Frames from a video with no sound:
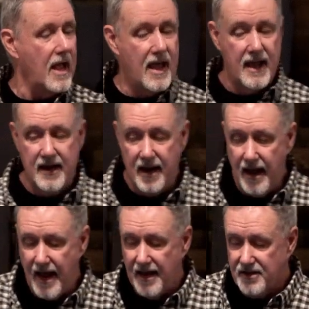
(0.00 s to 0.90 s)

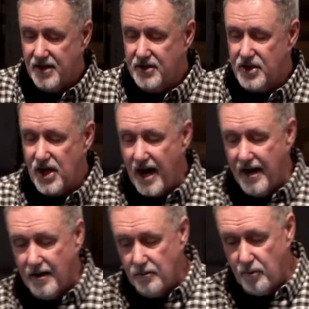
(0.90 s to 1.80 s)
And as a
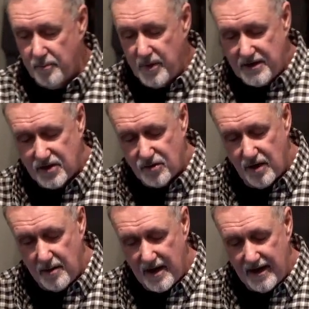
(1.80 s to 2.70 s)
child would be
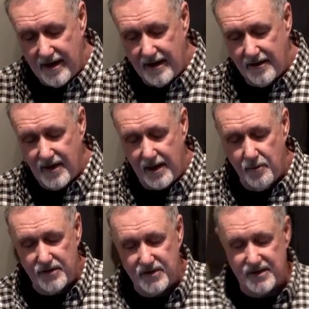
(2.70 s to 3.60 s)
screaming, they
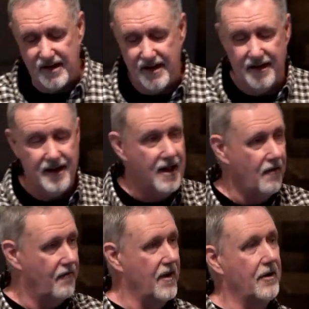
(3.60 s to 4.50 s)
would sing
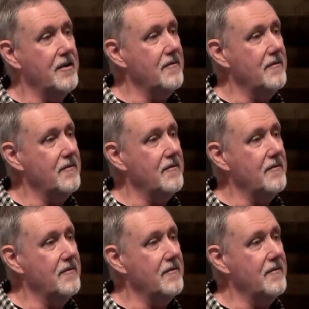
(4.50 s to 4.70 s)
very,